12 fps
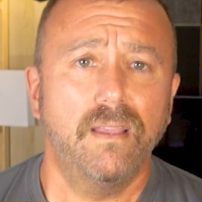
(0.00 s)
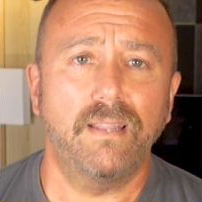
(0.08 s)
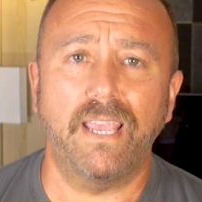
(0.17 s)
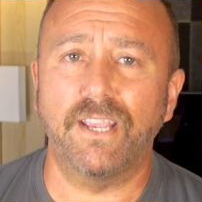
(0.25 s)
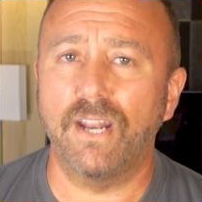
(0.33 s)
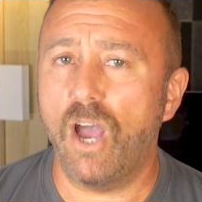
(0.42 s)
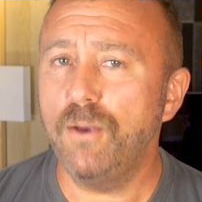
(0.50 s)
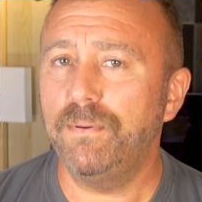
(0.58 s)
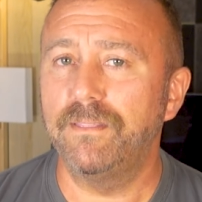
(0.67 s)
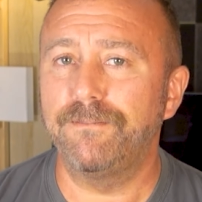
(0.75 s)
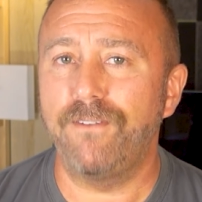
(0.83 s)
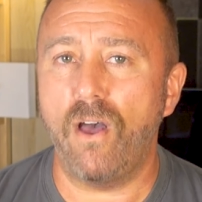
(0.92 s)
Now you're going to
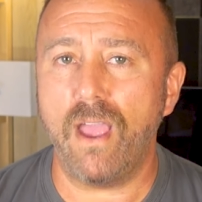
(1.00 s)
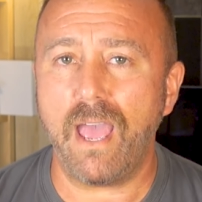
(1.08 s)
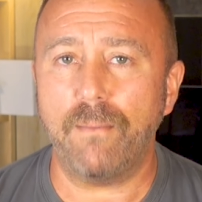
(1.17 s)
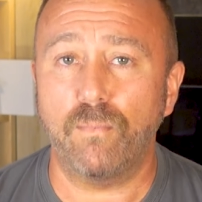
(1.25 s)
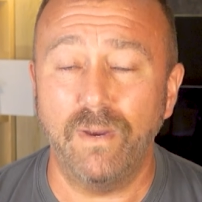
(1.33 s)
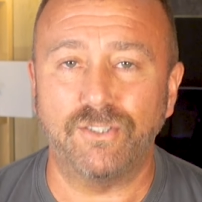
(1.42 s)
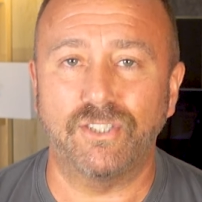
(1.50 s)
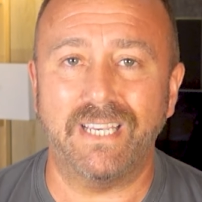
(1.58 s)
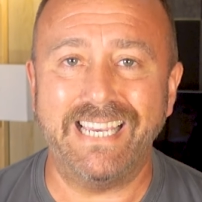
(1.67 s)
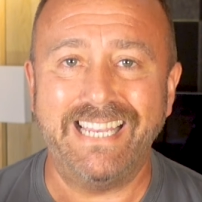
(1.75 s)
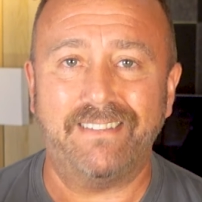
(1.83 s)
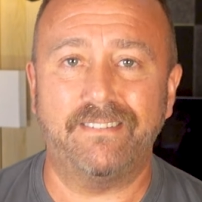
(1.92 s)
open the Fly app, which
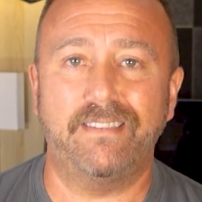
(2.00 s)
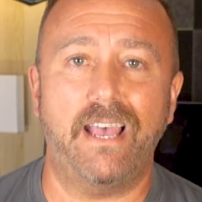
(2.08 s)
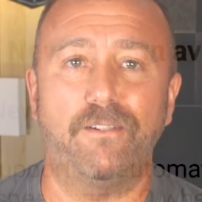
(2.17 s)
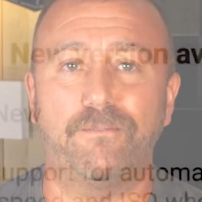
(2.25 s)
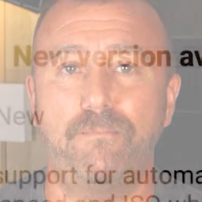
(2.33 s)
itself